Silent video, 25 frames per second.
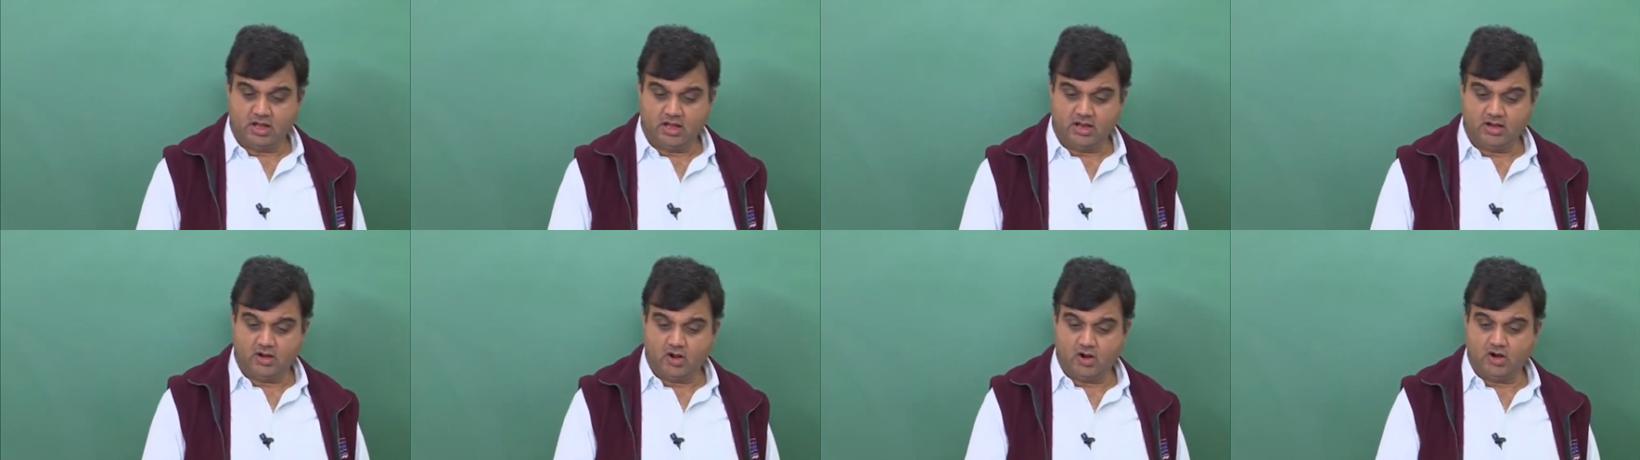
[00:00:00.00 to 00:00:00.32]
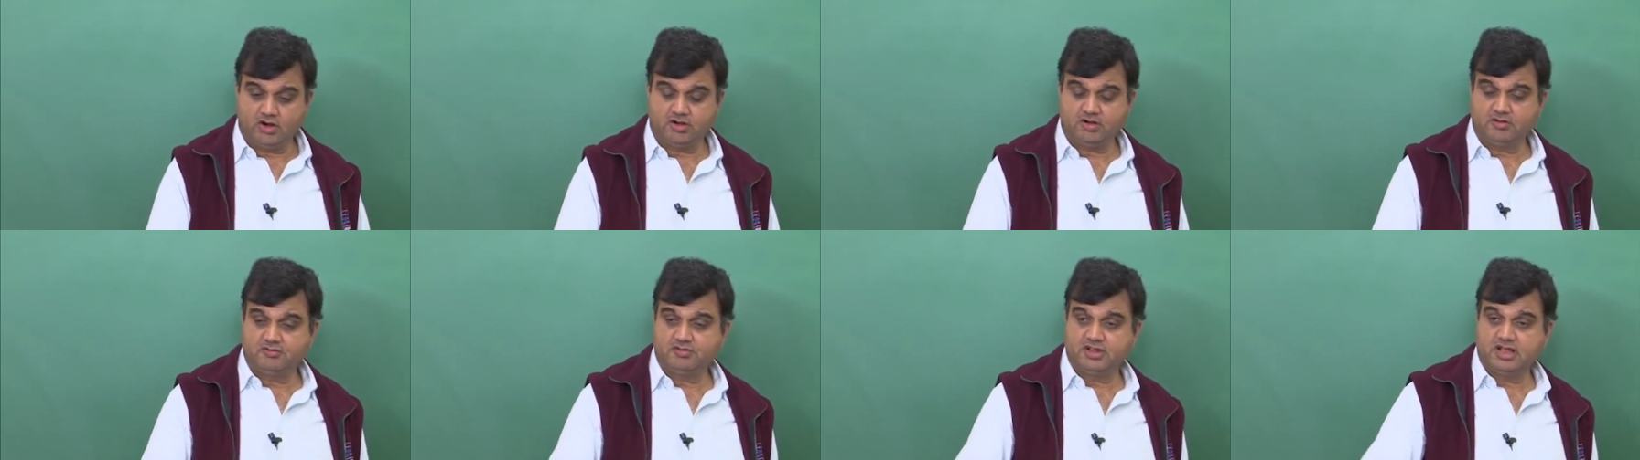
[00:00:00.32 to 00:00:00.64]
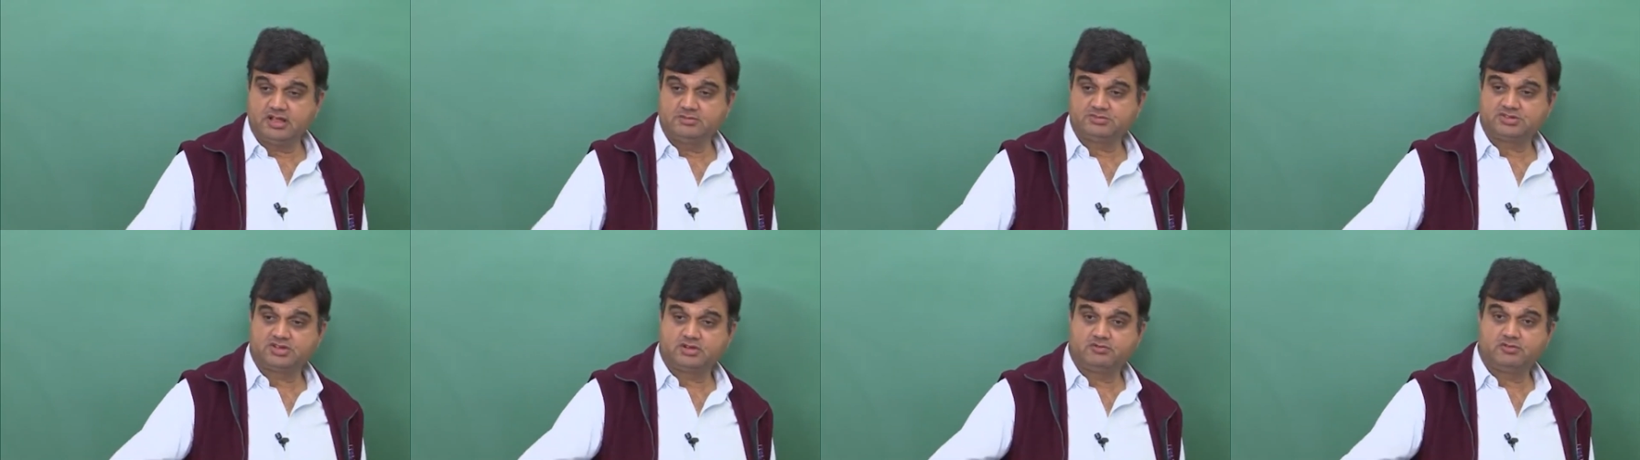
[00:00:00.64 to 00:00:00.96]
A lot of
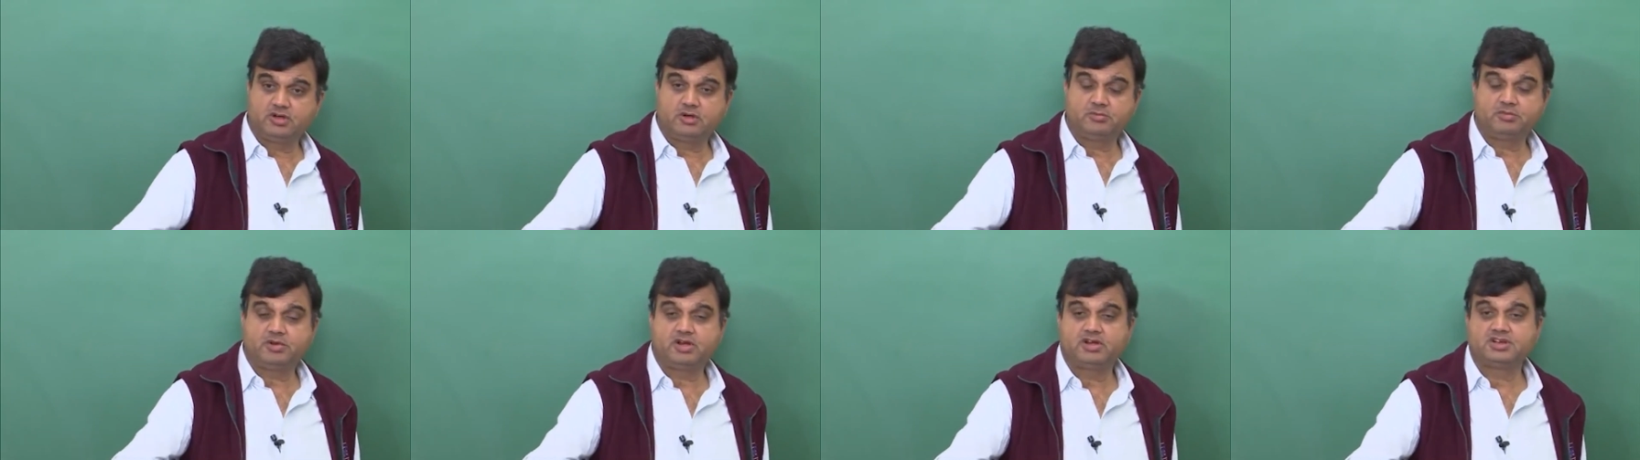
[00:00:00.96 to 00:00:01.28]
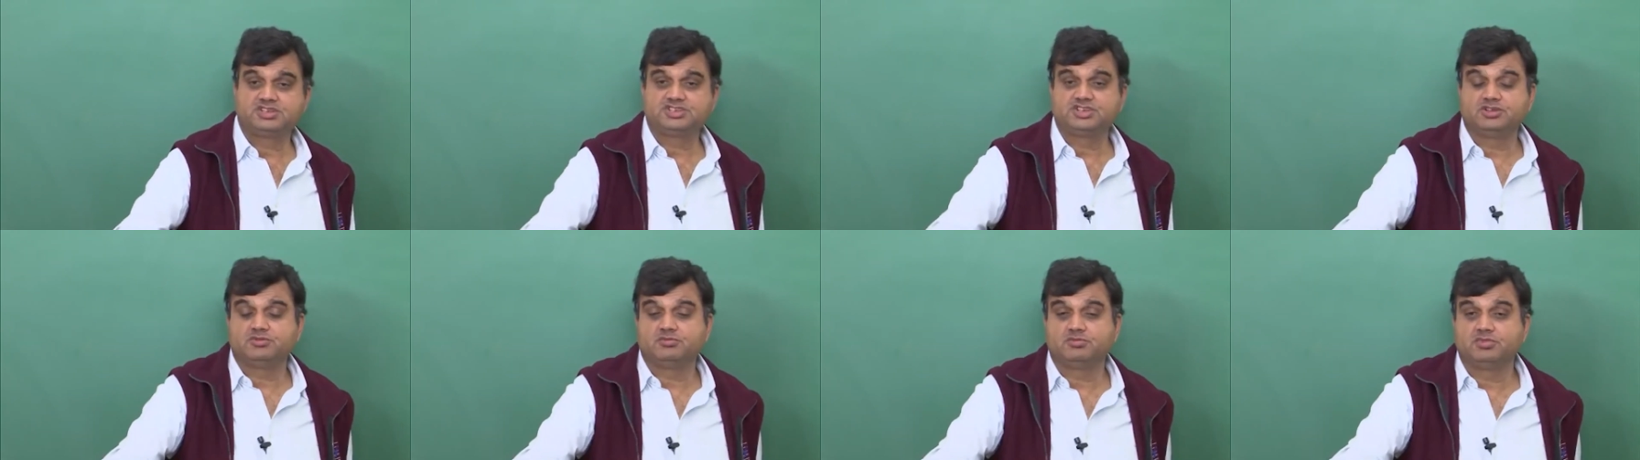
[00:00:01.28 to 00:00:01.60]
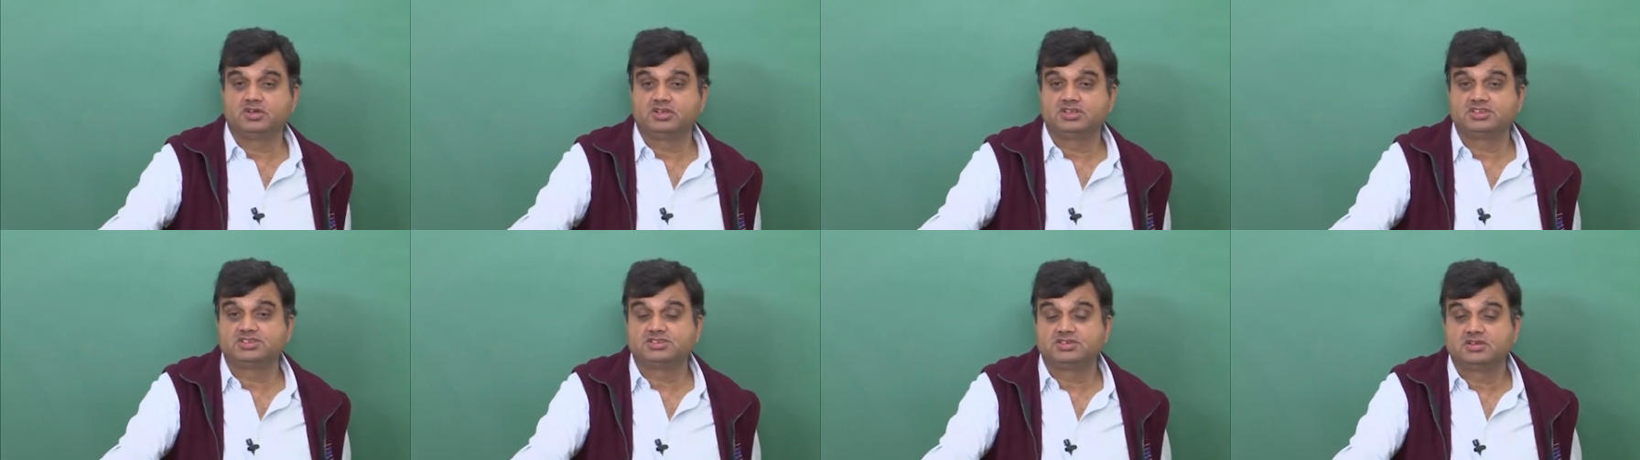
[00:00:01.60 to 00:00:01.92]
times reverberant
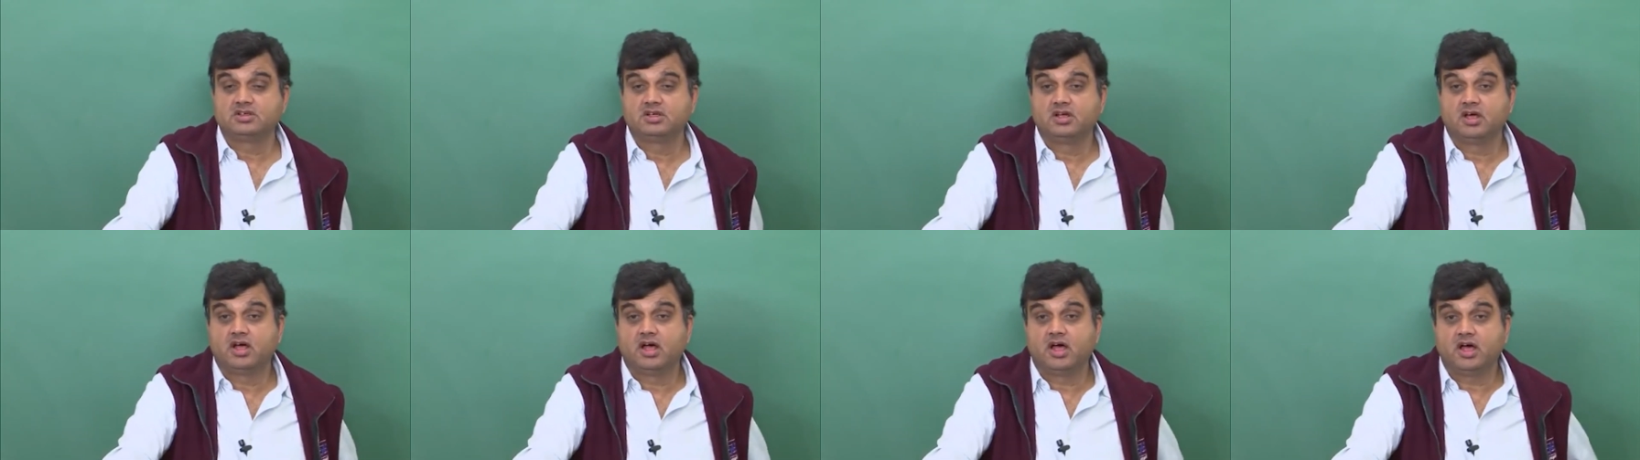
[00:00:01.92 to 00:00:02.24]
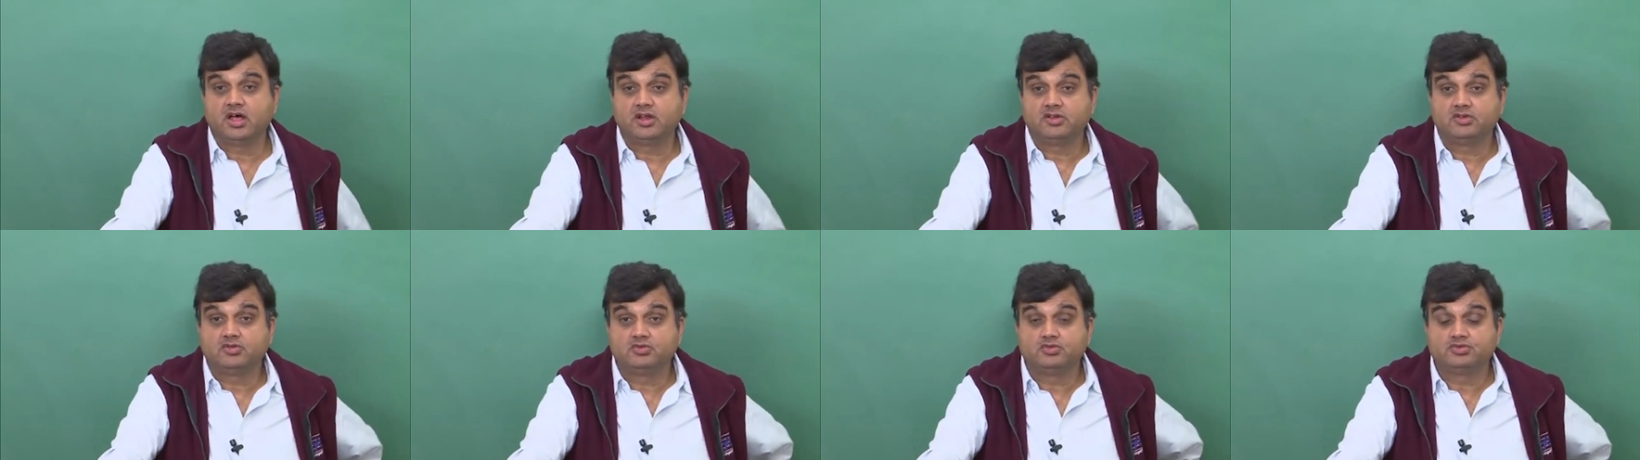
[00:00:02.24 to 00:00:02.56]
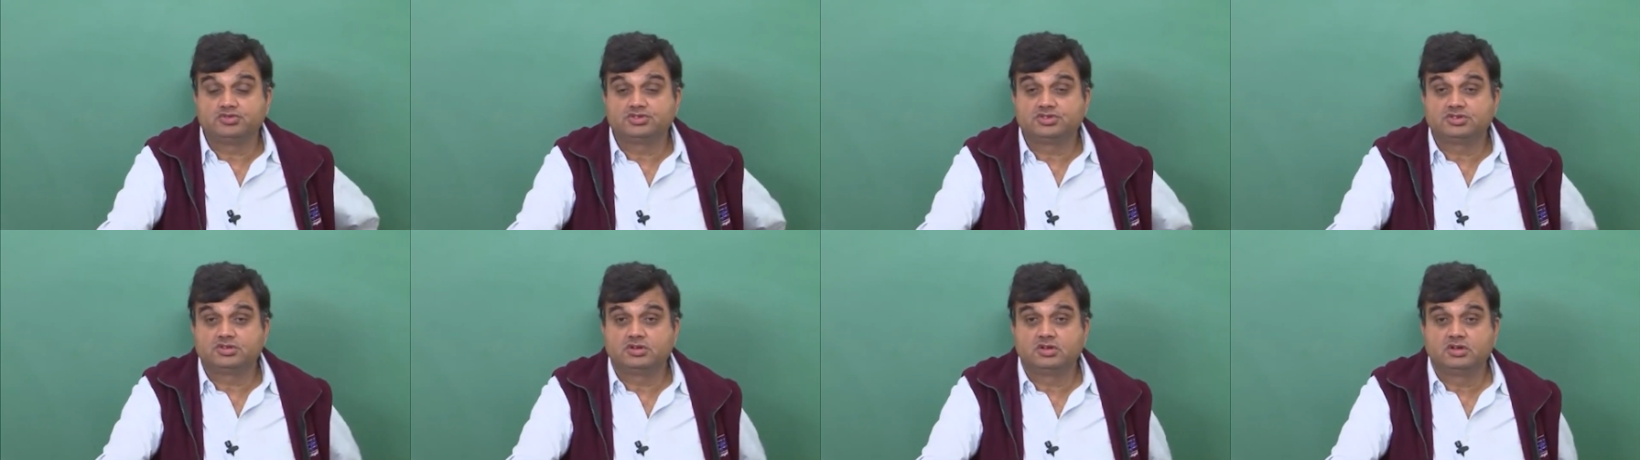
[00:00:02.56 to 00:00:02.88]
chambers are
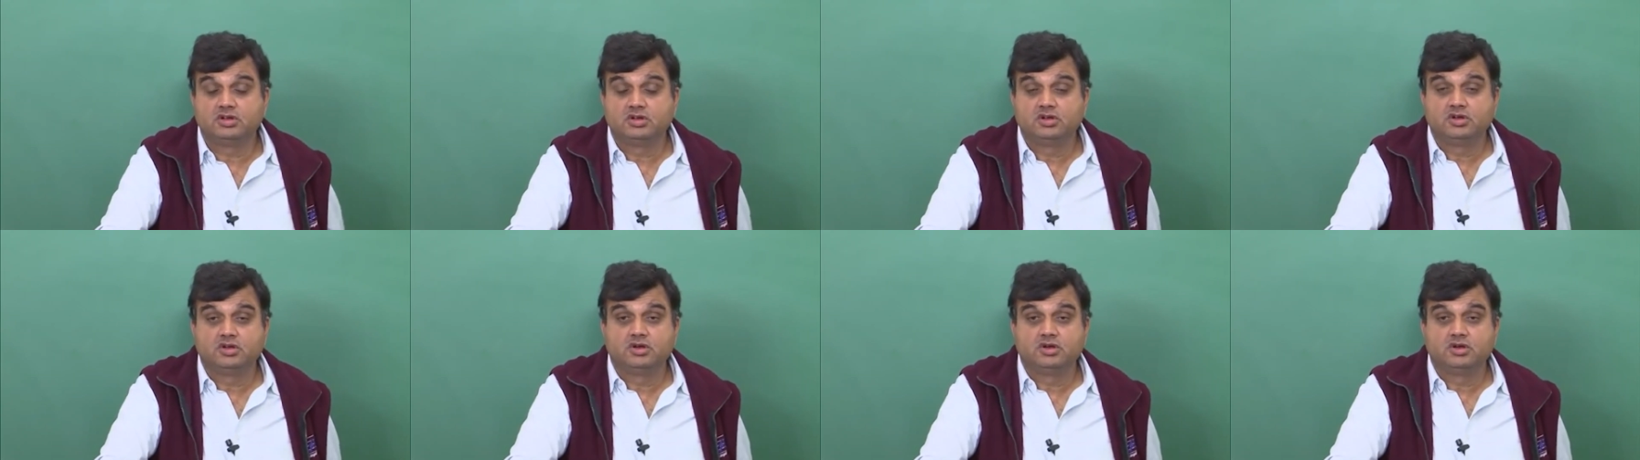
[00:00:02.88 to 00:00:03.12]
used